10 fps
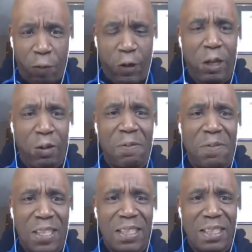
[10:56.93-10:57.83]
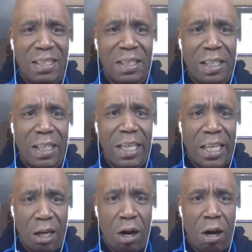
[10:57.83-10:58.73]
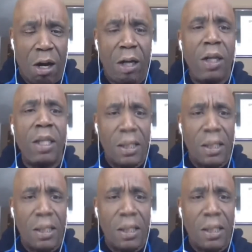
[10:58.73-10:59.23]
frequent visits to the ER,